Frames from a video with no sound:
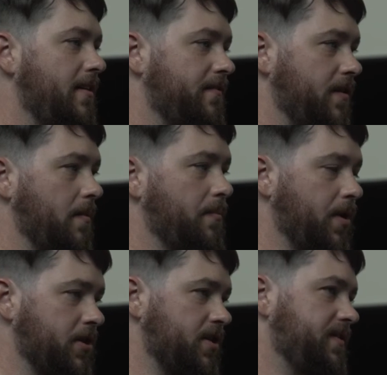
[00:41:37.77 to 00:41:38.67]
have a
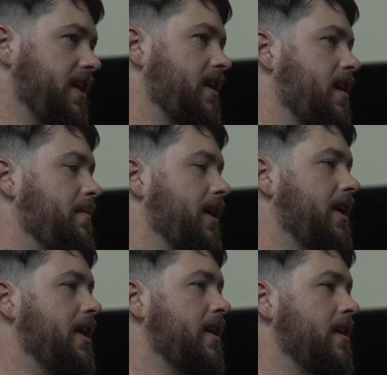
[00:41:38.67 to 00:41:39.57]
bunch of data coming
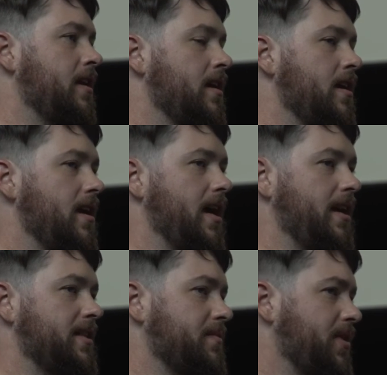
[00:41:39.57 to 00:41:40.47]
in
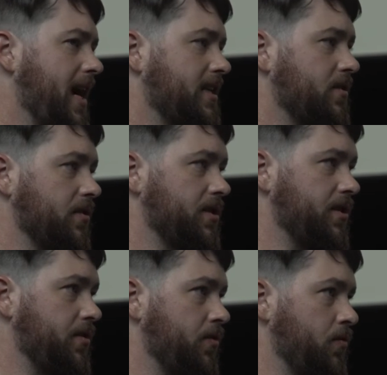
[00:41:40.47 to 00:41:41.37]
and it's impractical
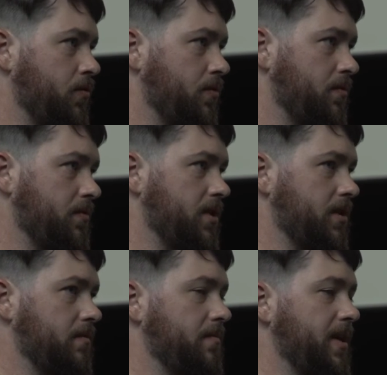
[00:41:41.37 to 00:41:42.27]
to,
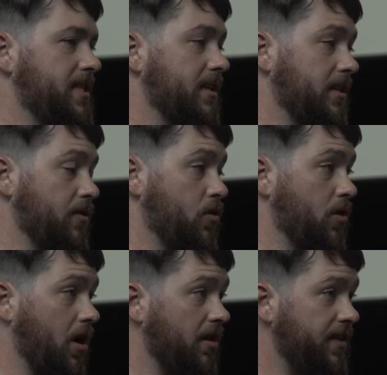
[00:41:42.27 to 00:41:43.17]
to basically
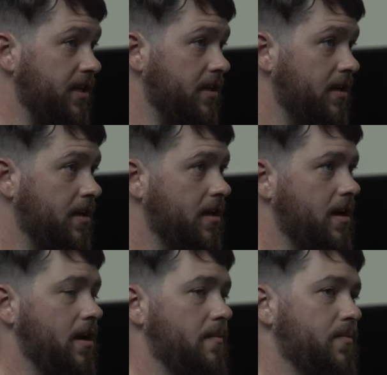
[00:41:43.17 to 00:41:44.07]
record all of it,
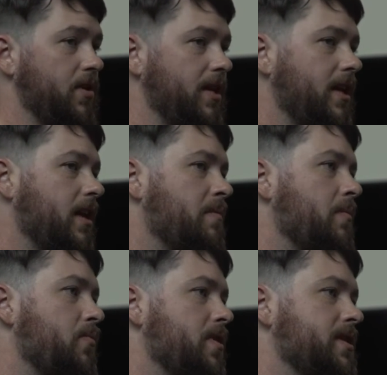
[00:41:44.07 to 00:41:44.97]
um, you need to come
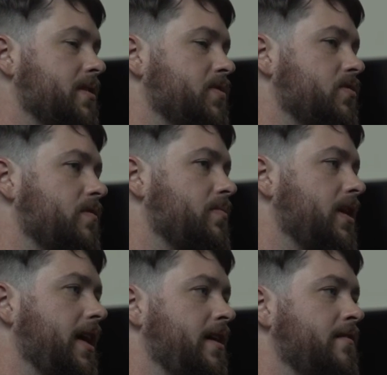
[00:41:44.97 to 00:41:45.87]
up with some sort of
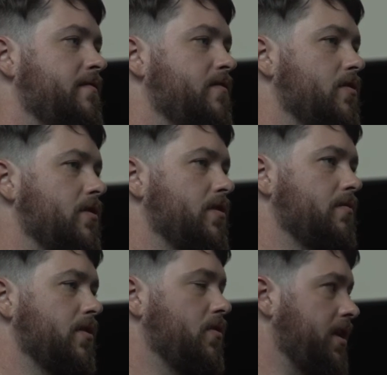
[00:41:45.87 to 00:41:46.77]
plan for
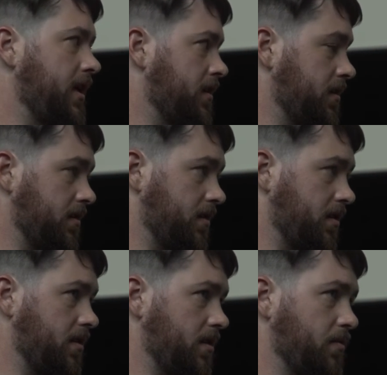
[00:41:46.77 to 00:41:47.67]
recording
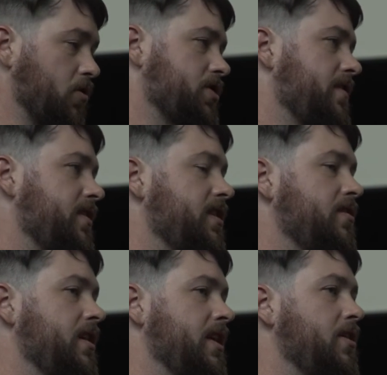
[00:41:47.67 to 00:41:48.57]
the portion of it that
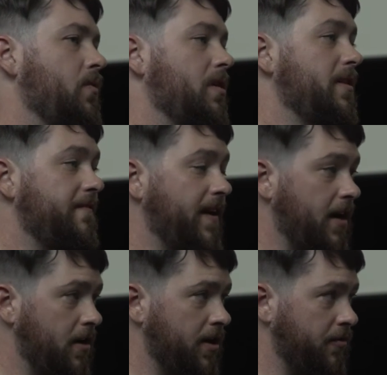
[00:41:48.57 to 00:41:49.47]
you need. You want to be
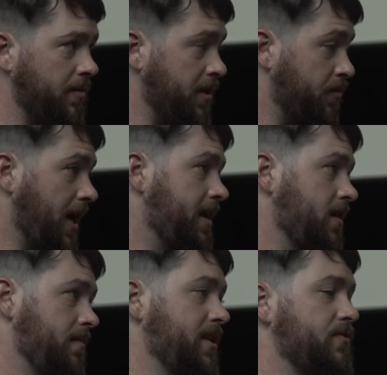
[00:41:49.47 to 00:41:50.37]
fair, you want to be
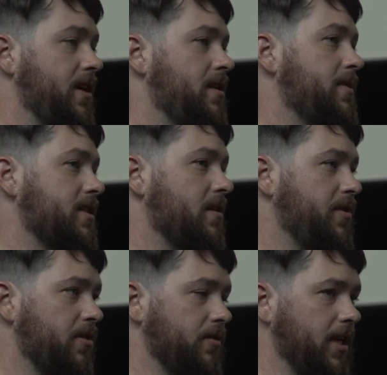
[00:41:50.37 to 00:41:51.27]
random, as random as a
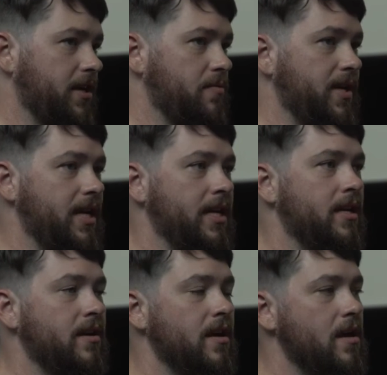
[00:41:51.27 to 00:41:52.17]
computer will let you be,
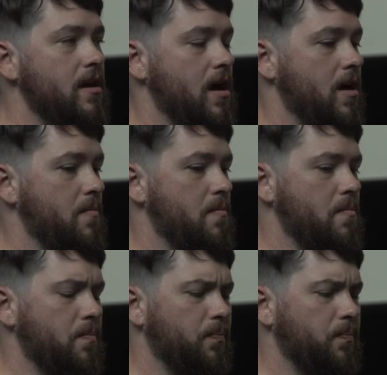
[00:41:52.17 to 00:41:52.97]
um,